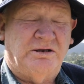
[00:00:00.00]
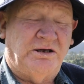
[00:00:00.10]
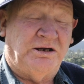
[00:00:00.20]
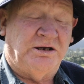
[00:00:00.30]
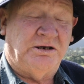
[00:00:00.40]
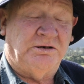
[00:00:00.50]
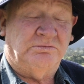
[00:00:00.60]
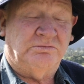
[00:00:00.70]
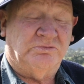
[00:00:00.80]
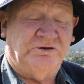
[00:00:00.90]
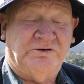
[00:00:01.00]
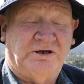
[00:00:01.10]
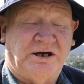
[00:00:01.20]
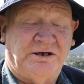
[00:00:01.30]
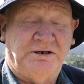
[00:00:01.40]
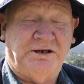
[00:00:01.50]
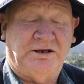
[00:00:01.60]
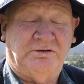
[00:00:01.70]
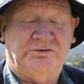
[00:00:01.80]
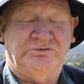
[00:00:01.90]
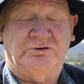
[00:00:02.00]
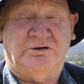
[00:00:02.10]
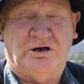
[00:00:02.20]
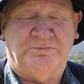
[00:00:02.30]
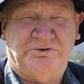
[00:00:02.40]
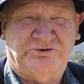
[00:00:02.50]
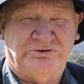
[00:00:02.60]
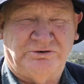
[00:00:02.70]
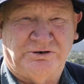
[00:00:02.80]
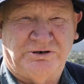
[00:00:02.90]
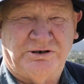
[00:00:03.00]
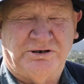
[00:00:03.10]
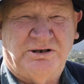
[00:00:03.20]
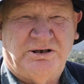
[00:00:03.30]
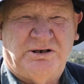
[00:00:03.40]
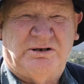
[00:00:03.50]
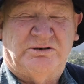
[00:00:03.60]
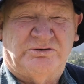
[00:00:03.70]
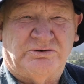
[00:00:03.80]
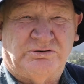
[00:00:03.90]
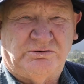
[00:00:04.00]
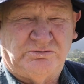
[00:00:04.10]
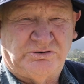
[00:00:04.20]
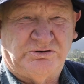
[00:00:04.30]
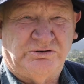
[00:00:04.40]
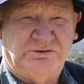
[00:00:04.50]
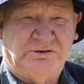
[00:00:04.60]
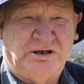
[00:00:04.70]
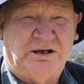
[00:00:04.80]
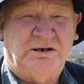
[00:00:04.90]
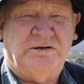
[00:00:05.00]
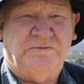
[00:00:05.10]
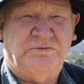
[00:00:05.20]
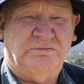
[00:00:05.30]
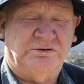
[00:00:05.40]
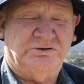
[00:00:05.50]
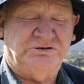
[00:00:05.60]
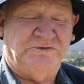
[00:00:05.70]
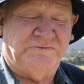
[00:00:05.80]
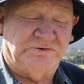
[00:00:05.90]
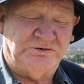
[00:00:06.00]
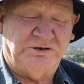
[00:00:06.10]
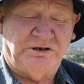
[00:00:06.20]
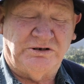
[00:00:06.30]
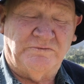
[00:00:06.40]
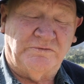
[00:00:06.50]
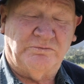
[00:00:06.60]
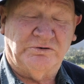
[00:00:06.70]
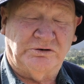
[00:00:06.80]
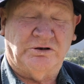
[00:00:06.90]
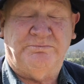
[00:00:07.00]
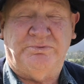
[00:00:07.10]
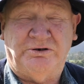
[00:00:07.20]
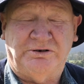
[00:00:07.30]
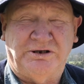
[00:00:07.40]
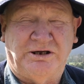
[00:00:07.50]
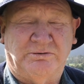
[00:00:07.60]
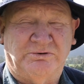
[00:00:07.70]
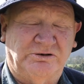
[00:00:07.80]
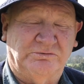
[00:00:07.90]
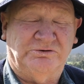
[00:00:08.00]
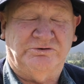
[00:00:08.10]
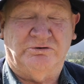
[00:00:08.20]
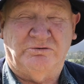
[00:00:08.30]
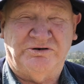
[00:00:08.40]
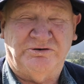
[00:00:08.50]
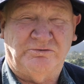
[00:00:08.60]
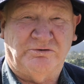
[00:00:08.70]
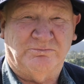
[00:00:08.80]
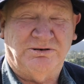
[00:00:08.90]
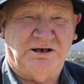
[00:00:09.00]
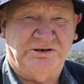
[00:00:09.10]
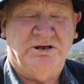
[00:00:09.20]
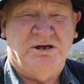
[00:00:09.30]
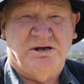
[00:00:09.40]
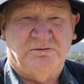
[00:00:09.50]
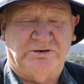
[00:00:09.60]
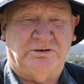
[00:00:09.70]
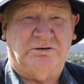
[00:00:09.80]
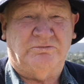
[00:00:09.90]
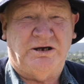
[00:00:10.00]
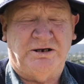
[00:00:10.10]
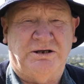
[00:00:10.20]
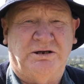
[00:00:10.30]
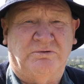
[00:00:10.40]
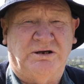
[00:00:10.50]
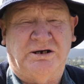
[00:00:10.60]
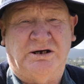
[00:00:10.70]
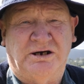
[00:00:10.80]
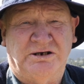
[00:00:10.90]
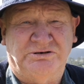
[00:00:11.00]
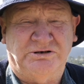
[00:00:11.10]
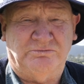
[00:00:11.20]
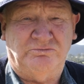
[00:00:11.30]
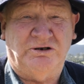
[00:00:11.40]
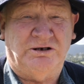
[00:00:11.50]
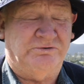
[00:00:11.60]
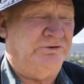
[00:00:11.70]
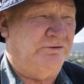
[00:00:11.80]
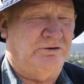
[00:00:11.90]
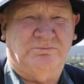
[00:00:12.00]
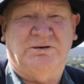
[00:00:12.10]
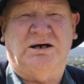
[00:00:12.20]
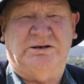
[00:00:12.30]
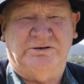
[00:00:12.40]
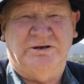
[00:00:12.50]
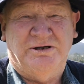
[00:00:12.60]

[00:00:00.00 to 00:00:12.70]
And we're saying now is your opportunity to do that. If you want to shift a shed, it got burnt down because it was always in the wrong place. It's like we had here, we had a hay shed, really it was in the wrong place.